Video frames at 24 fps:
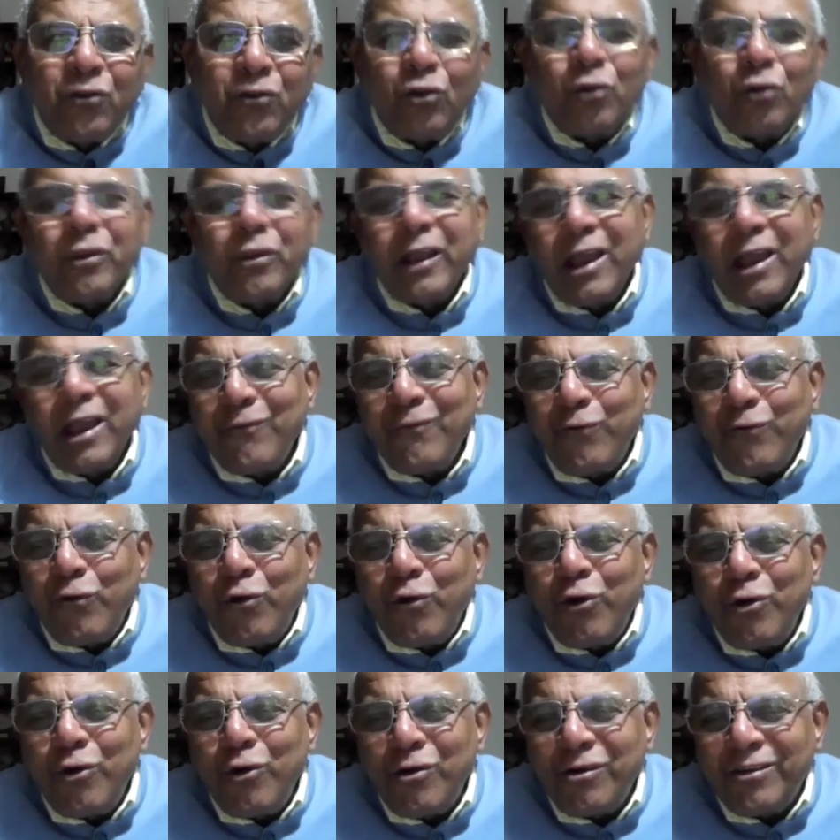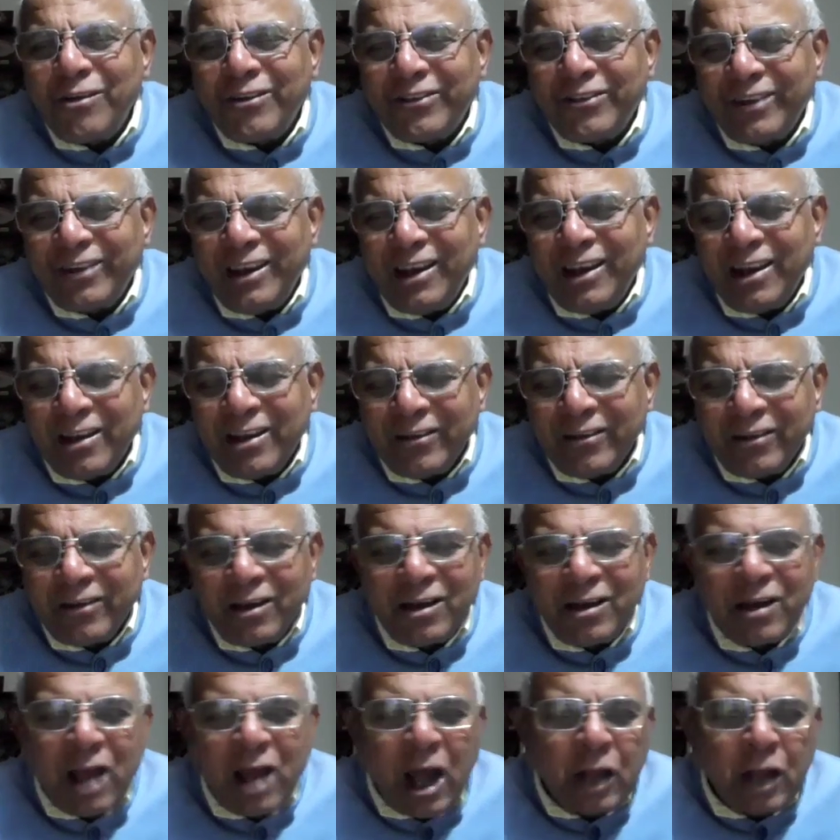So therefore, see,
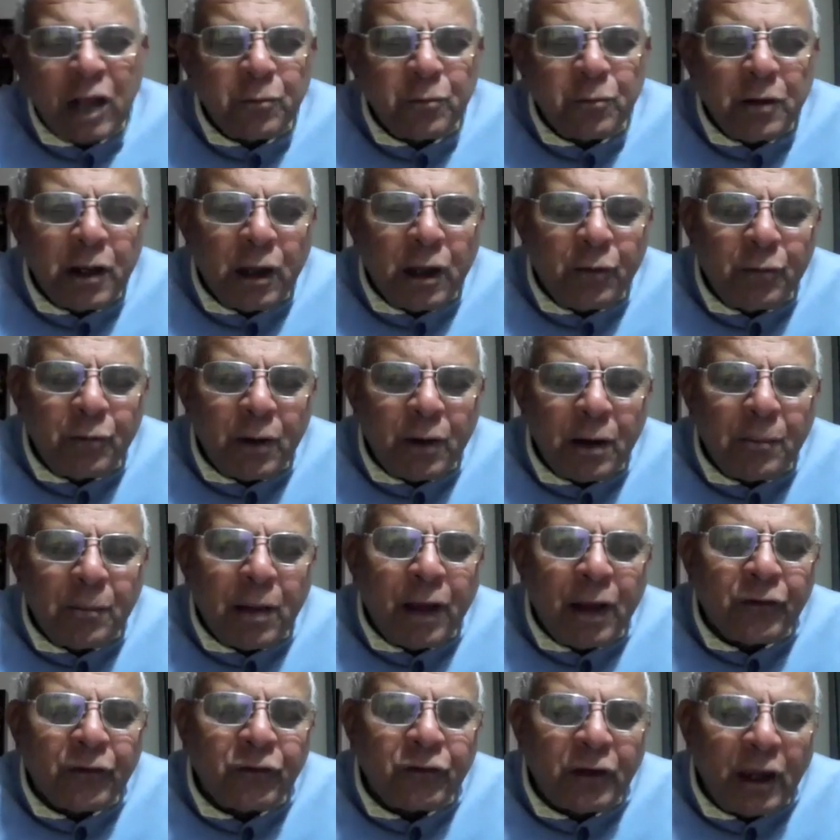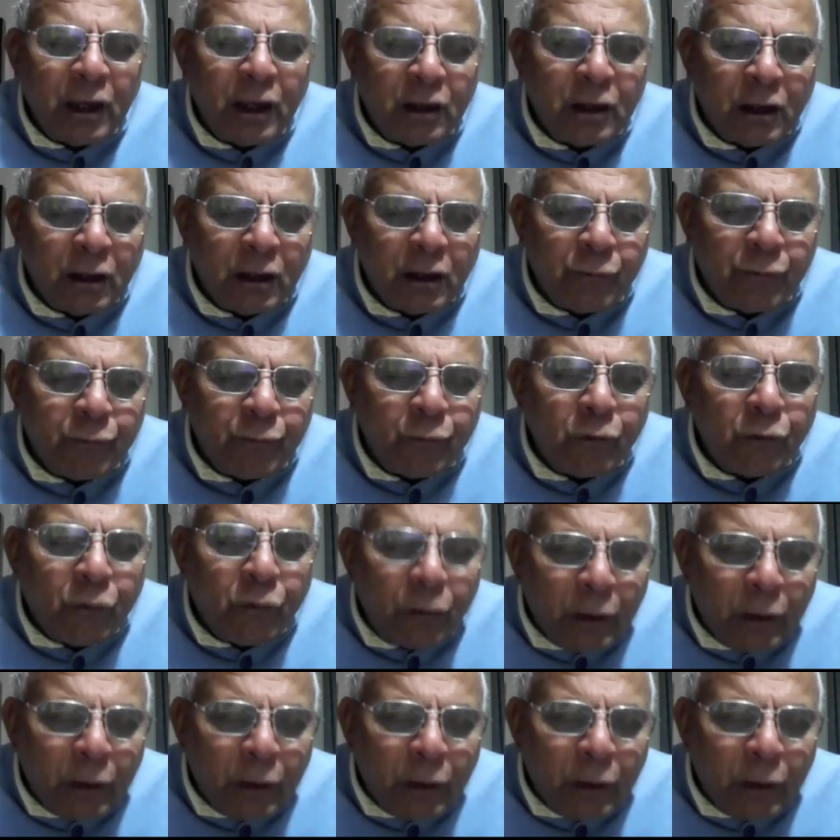listen, Atmanirbhar must cater.